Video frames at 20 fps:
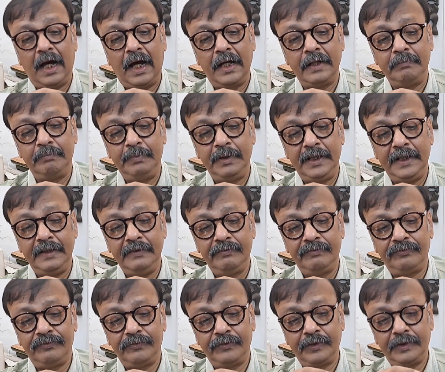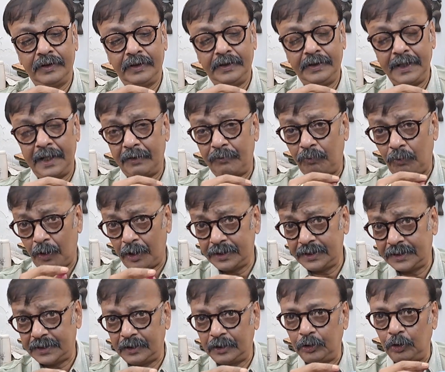I believe there
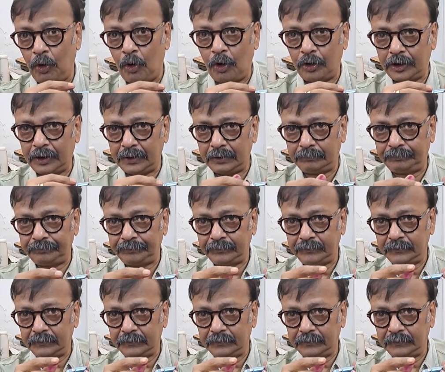was a lock